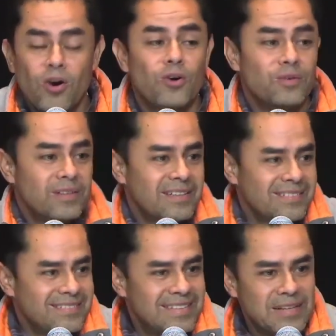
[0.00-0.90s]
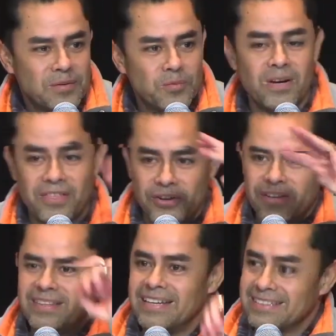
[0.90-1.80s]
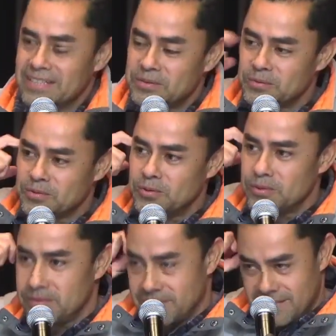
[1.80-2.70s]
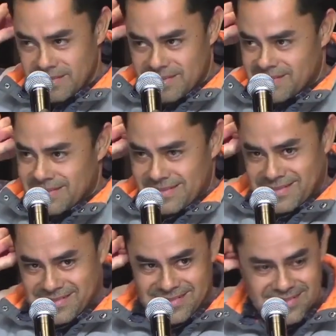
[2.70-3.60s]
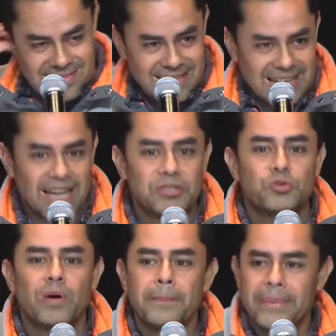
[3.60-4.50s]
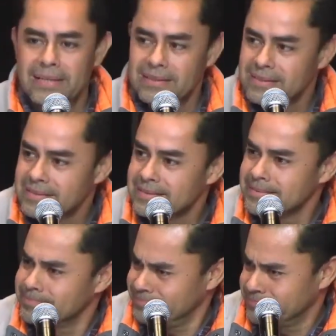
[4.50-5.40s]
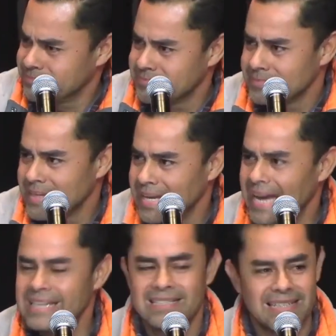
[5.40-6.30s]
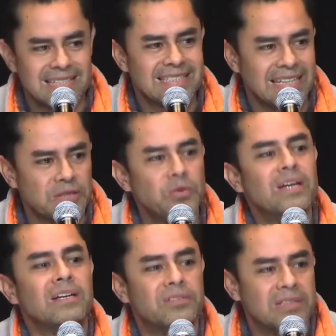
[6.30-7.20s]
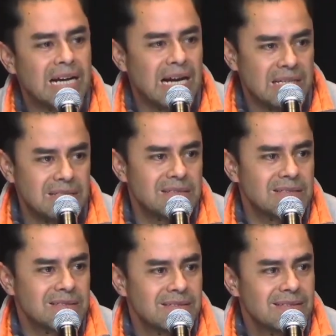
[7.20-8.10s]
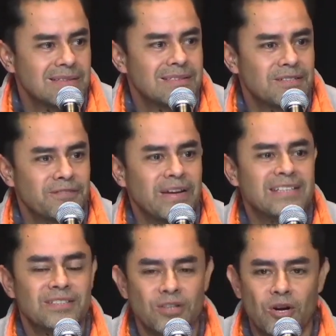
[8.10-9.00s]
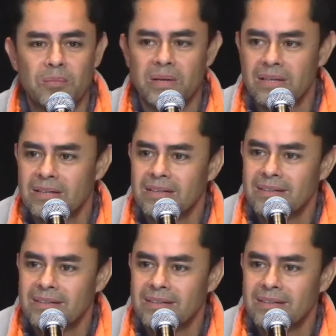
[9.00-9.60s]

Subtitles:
Oh, and a third thing. This was cool. A trumpet. And he's going to send 300 guys to face an army